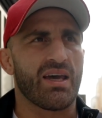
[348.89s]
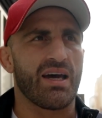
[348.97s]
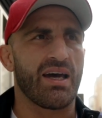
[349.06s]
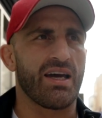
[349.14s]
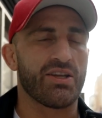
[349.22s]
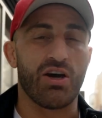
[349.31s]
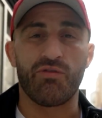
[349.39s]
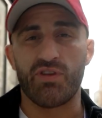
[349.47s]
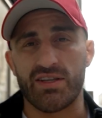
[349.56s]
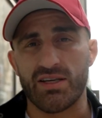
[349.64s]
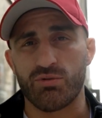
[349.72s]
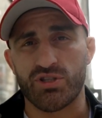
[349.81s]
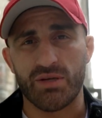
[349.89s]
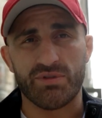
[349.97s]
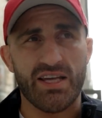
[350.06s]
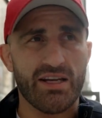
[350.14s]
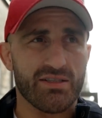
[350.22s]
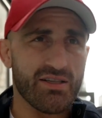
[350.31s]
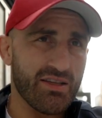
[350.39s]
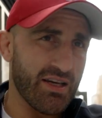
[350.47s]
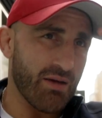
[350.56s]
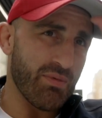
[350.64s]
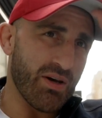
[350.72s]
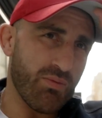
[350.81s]
and go for that double champ status. I
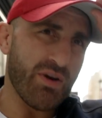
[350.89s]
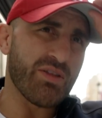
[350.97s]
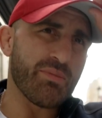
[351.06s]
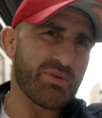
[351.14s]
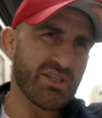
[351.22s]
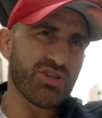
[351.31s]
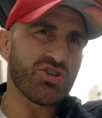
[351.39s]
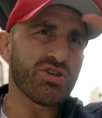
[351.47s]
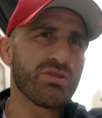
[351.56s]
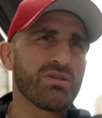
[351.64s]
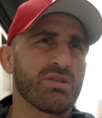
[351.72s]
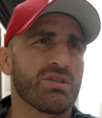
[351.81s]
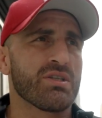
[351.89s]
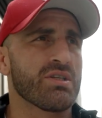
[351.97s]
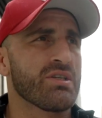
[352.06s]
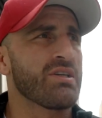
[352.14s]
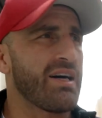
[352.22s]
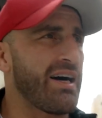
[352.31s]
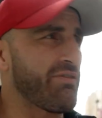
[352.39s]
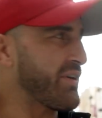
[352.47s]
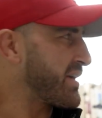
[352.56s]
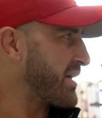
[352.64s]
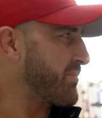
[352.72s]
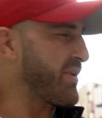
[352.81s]
think we're in the position. I
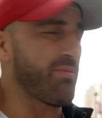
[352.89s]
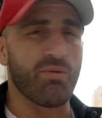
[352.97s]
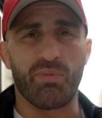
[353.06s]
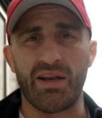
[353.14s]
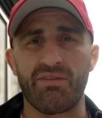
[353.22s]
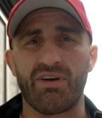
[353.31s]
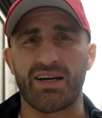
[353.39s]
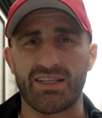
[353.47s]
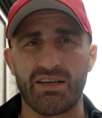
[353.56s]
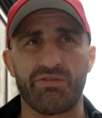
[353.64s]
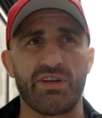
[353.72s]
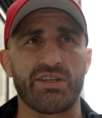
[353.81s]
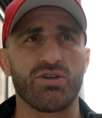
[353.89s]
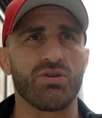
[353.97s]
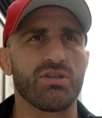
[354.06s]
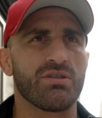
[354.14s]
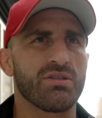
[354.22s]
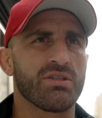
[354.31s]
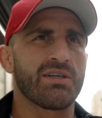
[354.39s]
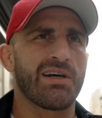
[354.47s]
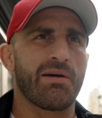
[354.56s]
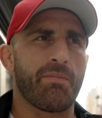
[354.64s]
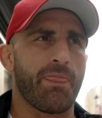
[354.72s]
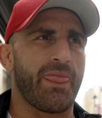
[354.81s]
think people believe I can definitely do it,
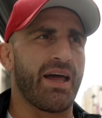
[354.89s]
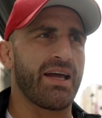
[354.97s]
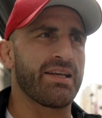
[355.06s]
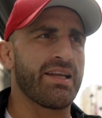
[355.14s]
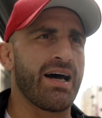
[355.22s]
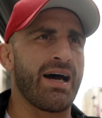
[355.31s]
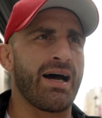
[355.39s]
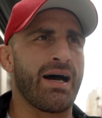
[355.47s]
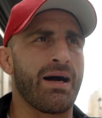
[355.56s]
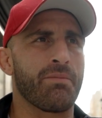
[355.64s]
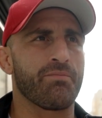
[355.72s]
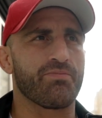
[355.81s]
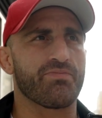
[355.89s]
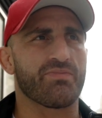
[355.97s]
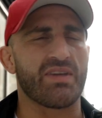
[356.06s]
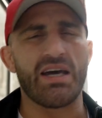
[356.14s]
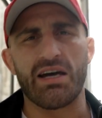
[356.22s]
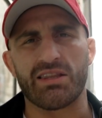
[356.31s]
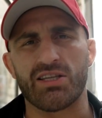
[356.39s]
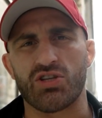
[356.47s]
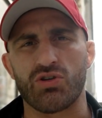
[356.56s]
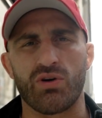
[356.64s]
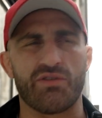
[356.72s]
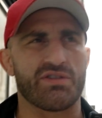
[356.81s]
and I think
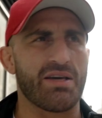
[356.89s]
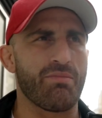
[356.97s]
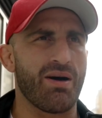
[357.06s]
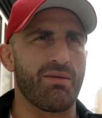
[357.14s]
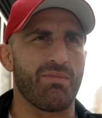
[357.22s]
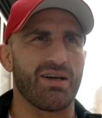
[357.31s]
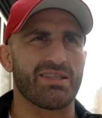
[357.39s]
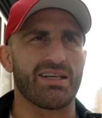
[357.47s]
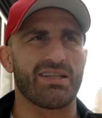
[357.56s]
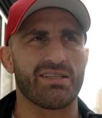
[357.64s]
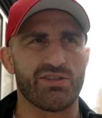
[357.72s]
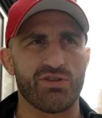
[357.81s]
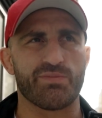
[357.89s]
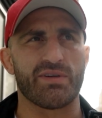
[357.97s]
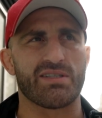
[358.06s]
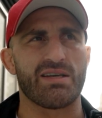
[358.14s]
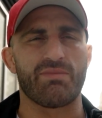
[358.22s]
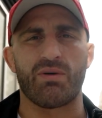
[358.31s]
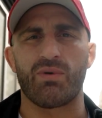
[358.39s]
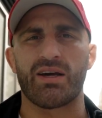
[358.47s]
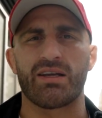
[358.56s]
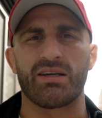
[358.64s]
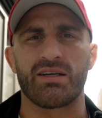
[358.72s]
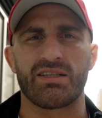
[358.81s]
the UFC might take that serious, but it's something that we're
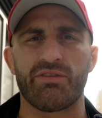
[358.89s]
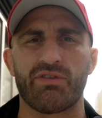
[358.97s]
going to